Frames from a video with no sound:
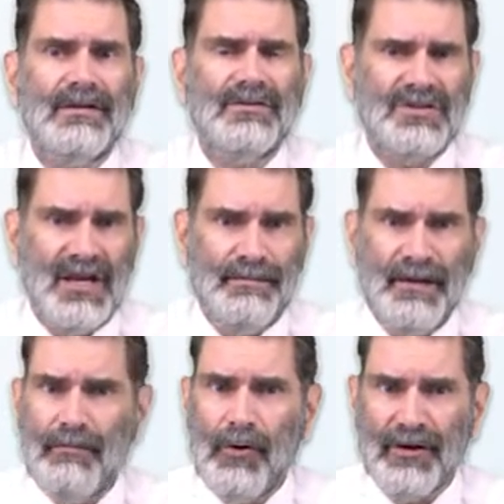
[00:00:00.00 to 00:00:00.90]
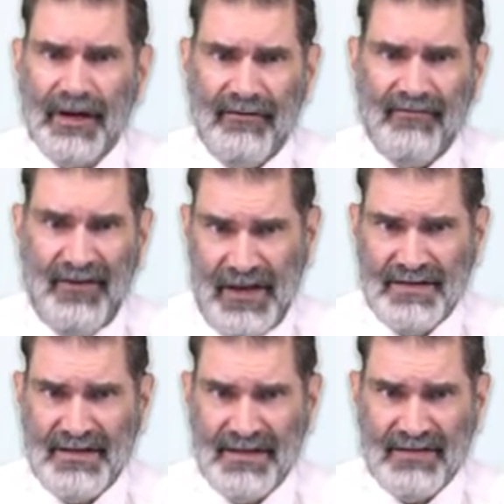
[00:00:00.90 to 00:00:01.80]
JP Morgan
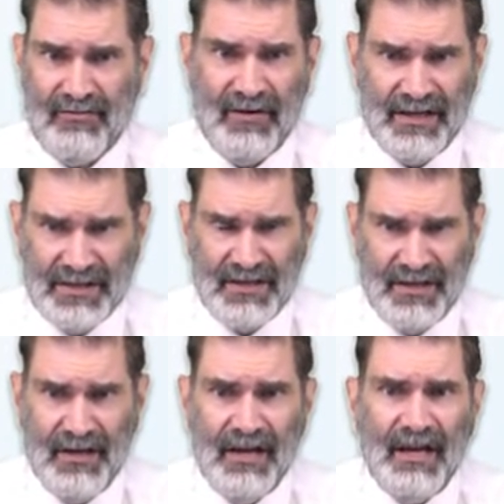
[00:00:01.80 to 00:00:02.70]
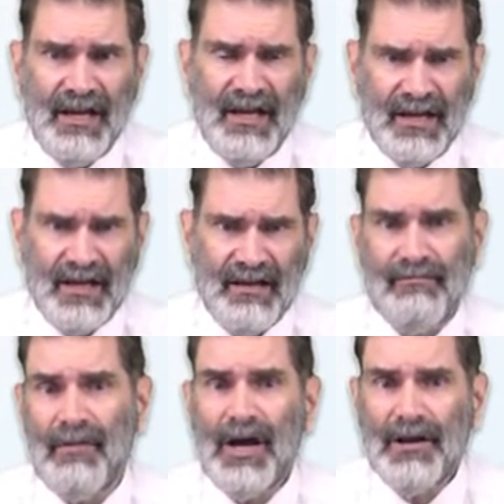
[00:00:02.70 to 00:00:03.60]
faced this risk in
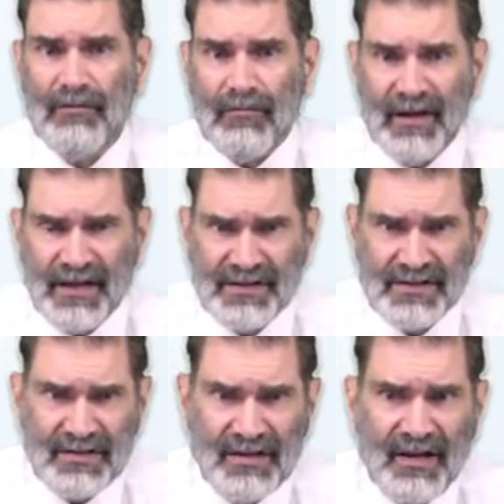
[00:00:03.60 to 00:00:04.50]
model risk